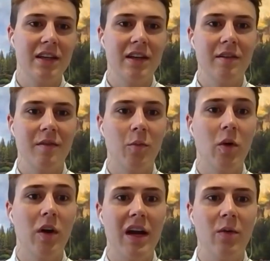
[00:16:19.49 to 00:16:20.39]
from
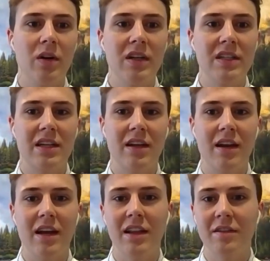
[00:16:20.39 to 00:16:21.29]
where I was, and I
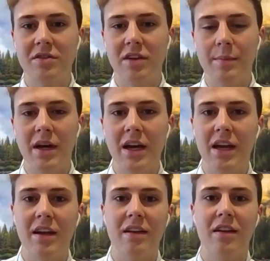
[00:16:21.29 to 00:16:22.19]
lived right by